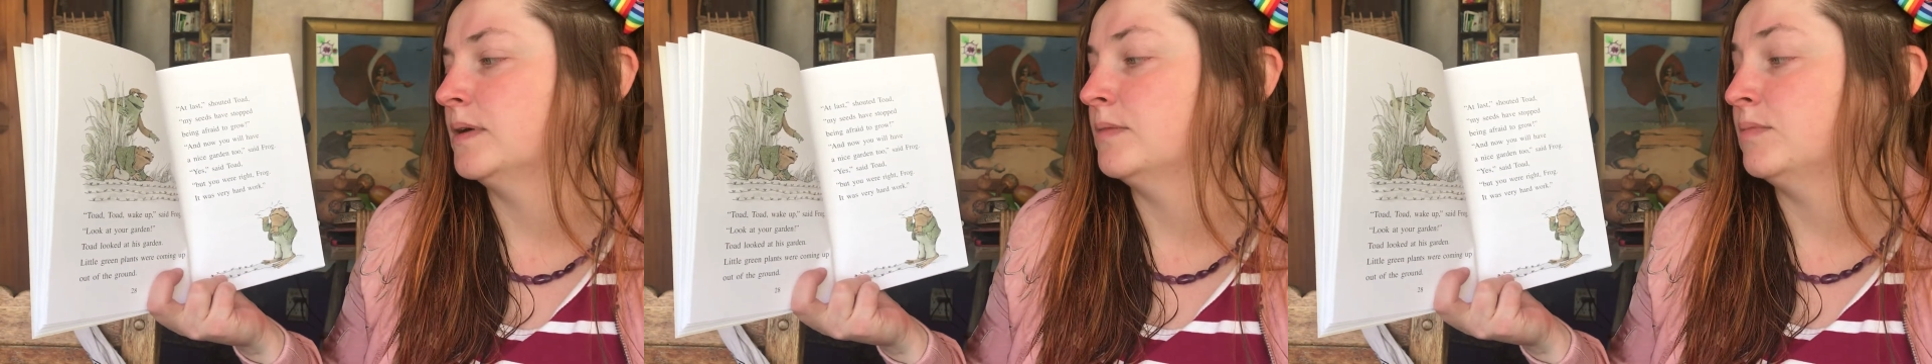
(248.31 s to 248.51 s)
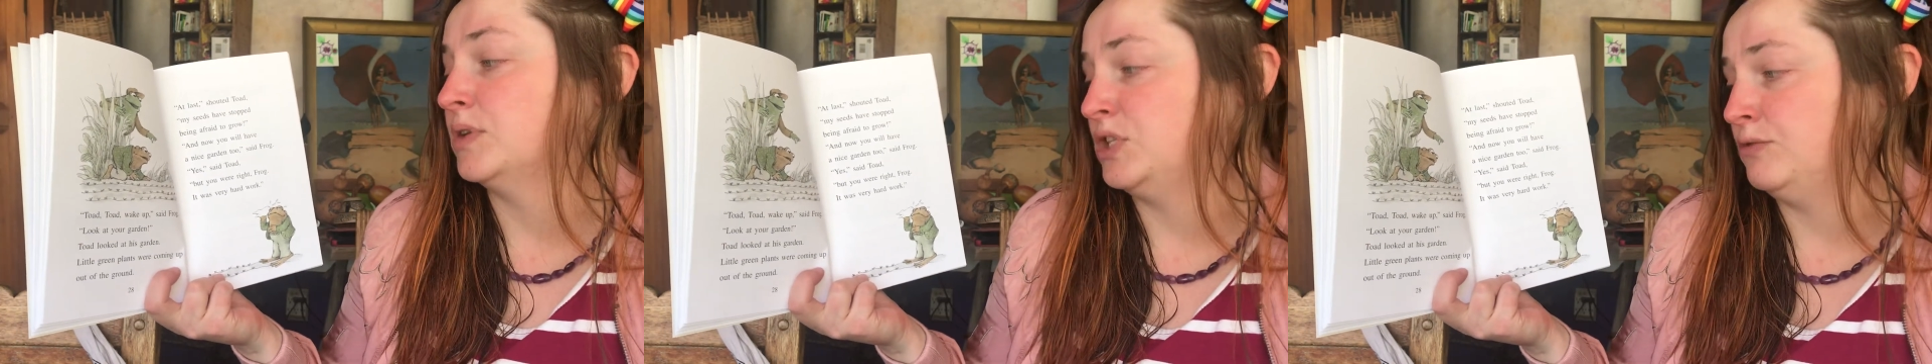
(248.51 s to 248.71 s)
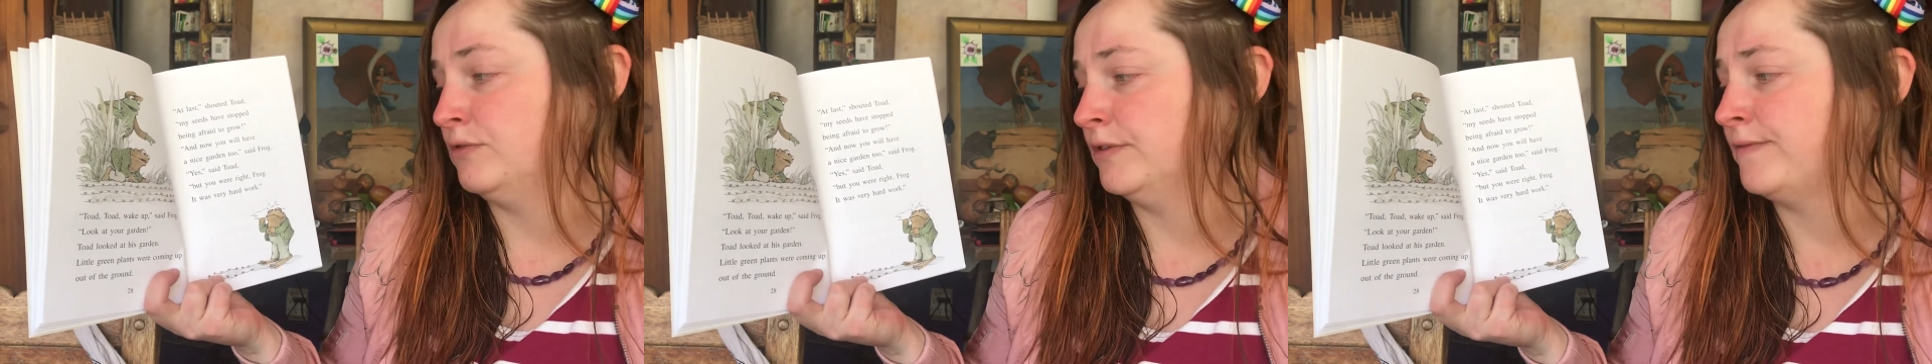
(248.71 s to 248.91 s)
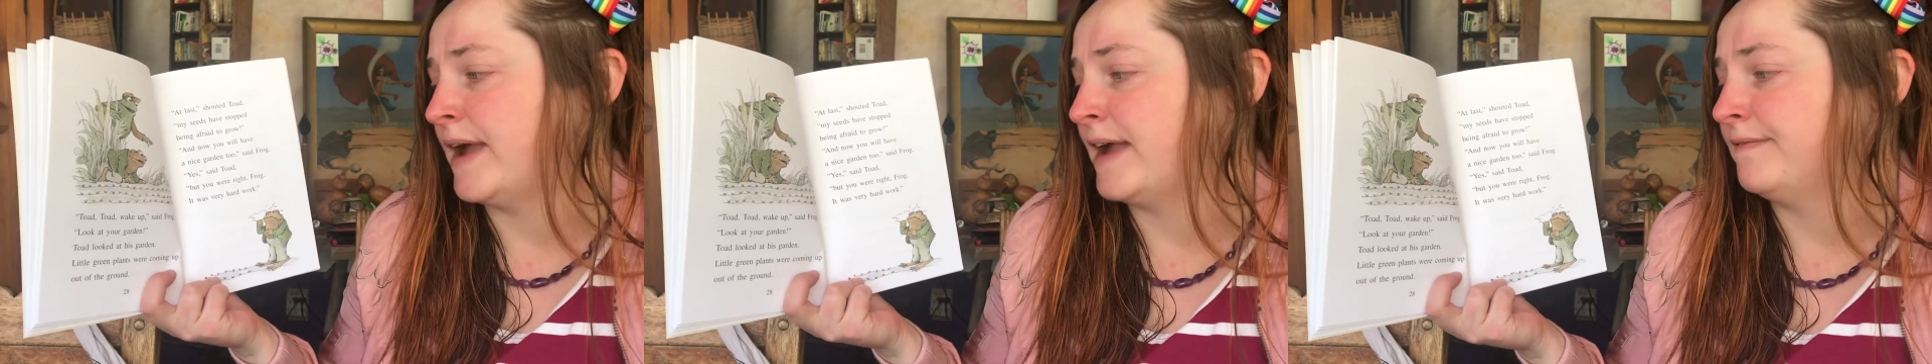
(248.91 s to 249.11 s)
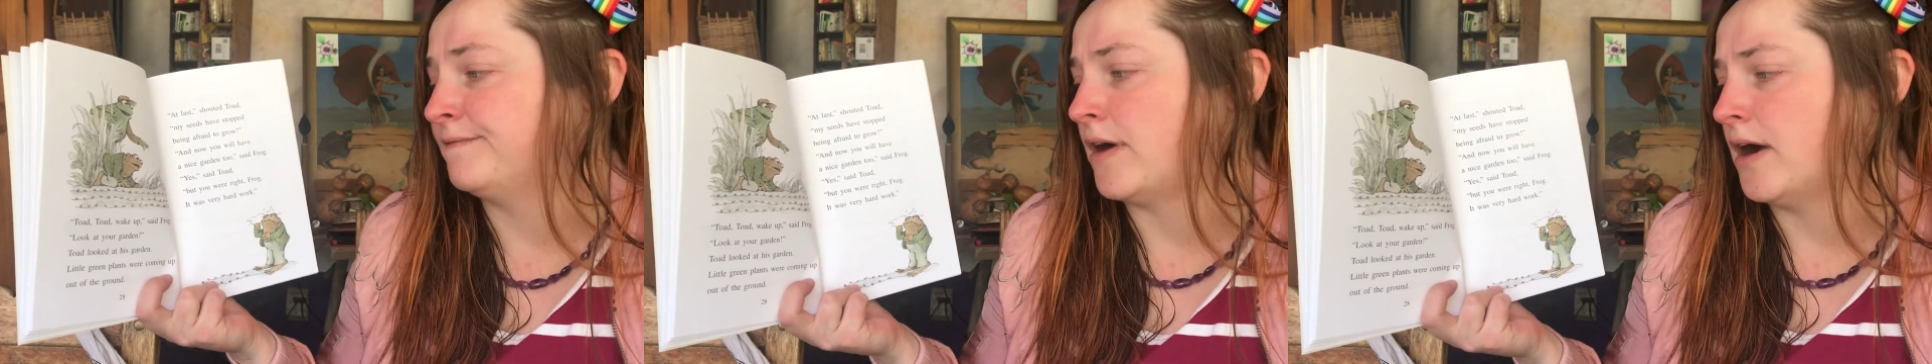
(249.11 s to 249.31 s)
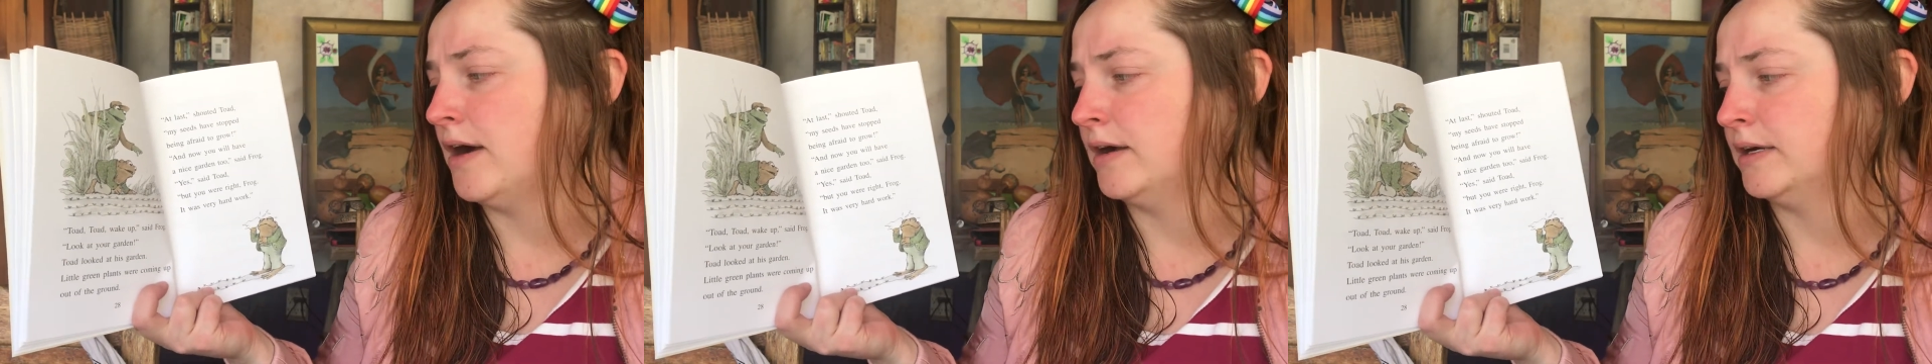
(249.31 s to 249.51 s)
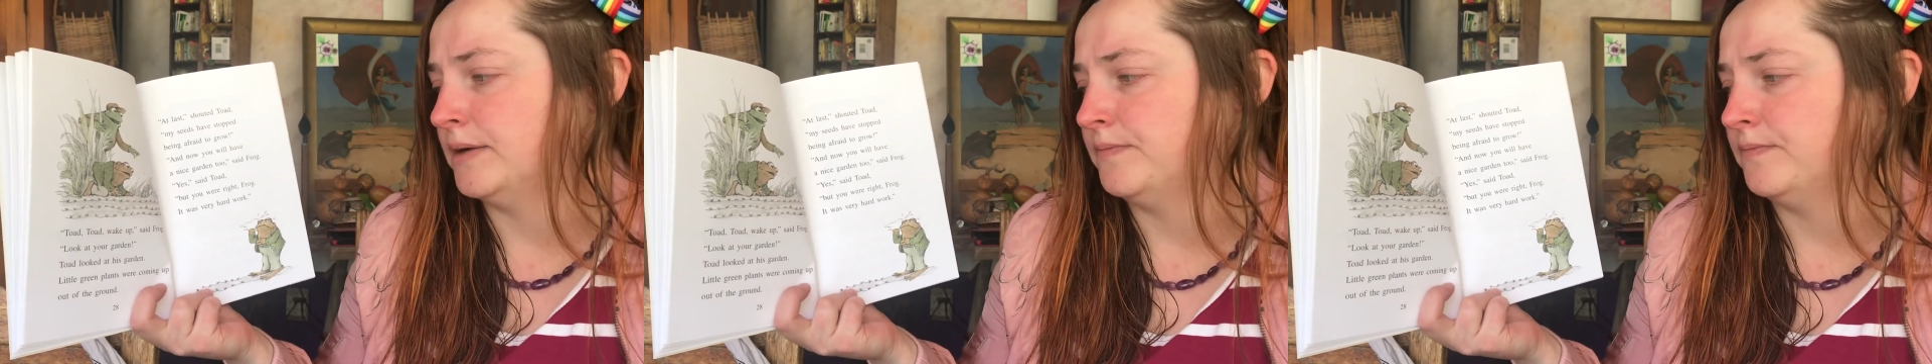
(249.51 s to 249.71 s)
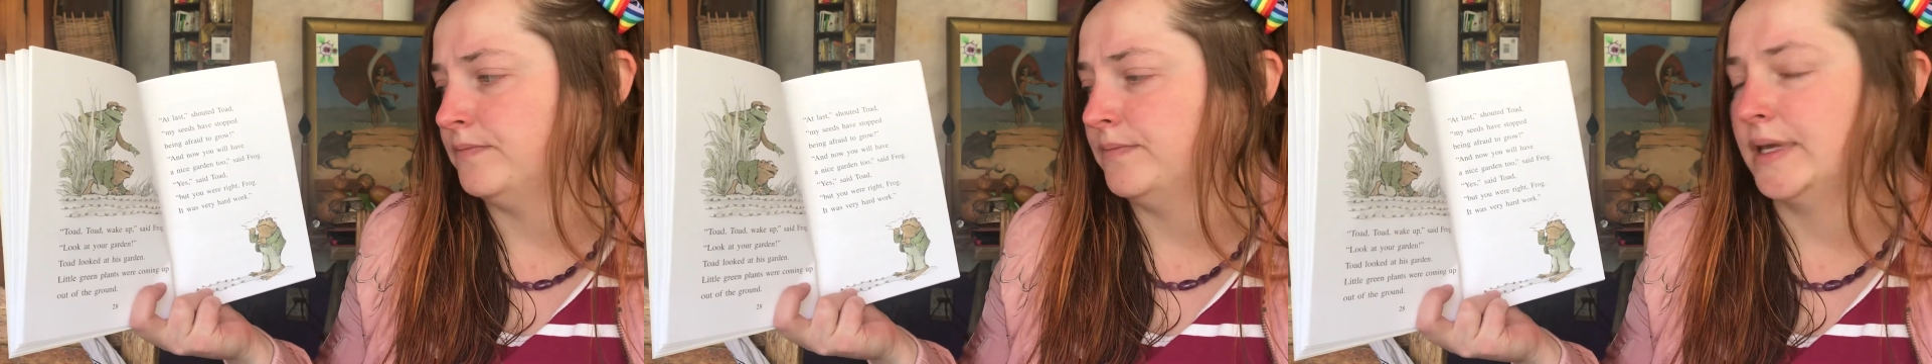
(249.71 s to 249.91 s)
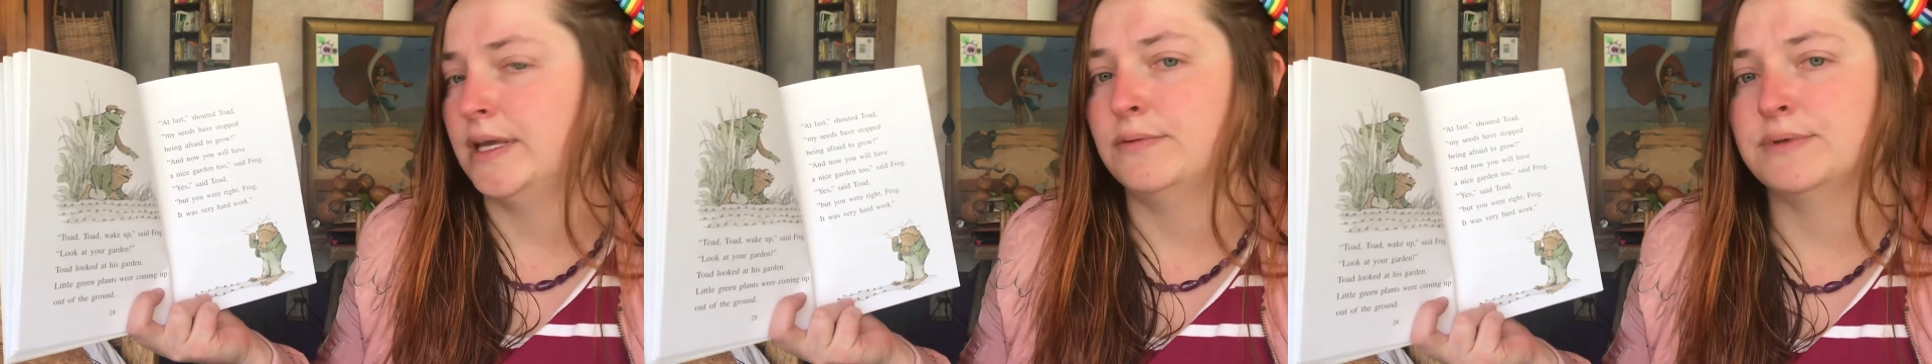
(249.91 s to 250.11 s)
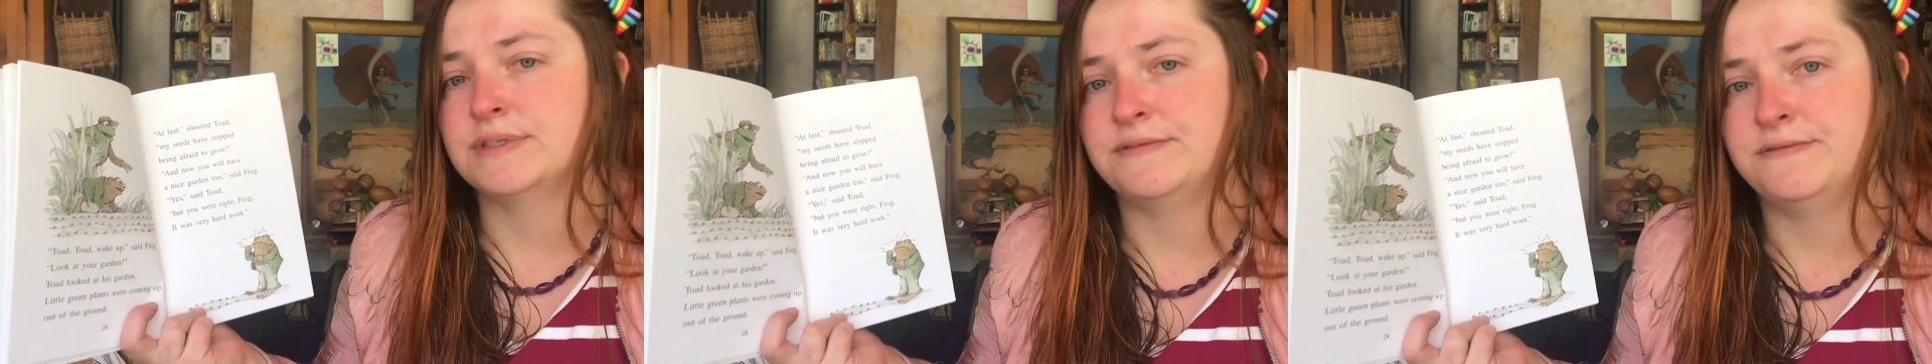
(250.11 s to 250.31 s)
"But you were right, Frog. It was